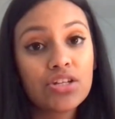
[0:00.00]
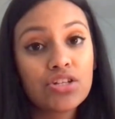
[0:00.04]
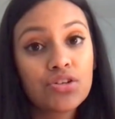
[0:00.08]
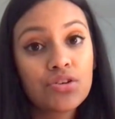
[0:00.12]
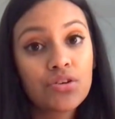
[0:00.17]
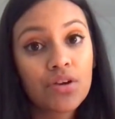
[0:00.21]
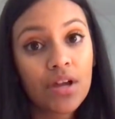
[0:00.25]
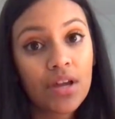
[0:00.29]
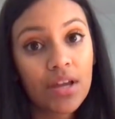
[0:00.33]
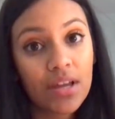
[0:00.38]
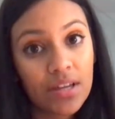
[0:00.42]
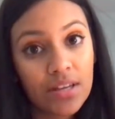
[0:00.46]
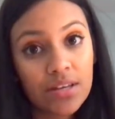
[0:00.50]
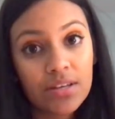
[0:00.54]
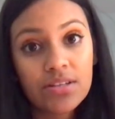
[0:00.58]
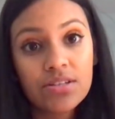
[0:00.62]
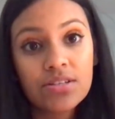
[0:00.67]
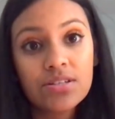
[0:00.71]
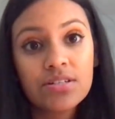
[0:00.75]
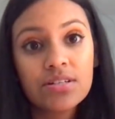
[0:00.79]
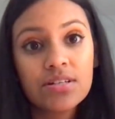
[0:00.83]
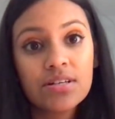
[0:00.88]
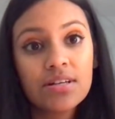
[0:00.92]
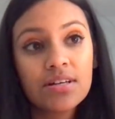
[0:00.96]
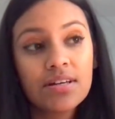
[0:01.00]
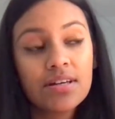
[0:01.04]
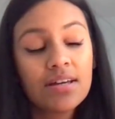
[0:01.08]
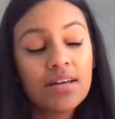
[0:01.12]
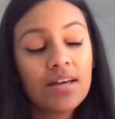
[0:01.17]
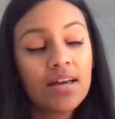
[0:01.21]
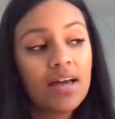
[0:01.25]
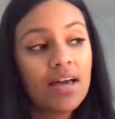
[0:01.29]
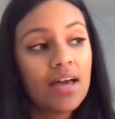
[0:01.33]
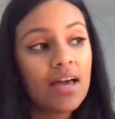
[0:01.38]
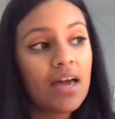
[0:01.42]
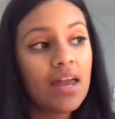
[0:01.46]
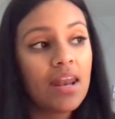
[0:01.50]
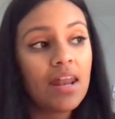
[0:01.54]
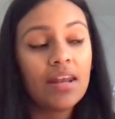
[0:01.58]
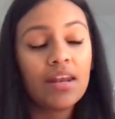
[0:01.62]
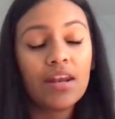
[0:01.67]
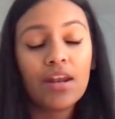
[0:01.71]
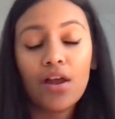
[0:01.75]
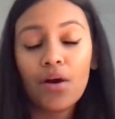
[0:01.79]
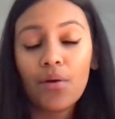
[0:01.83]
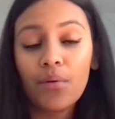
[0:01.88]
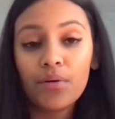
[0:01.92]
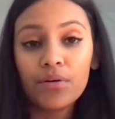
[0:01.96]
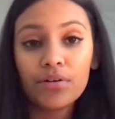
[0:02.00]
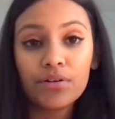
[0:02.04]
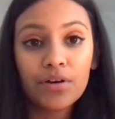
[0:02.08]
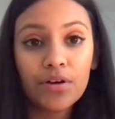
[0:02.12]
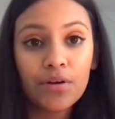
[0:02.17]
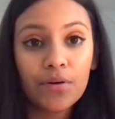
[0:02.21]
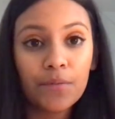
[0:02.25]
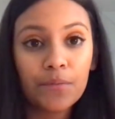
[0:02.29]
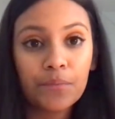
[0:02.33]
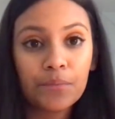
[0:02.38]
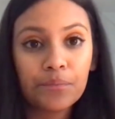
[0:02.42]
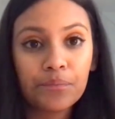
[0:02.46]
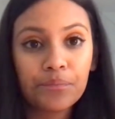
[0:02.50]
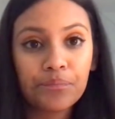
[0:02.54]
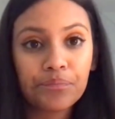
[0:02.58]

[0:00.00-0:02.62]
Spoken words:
changed. And I did not want to go.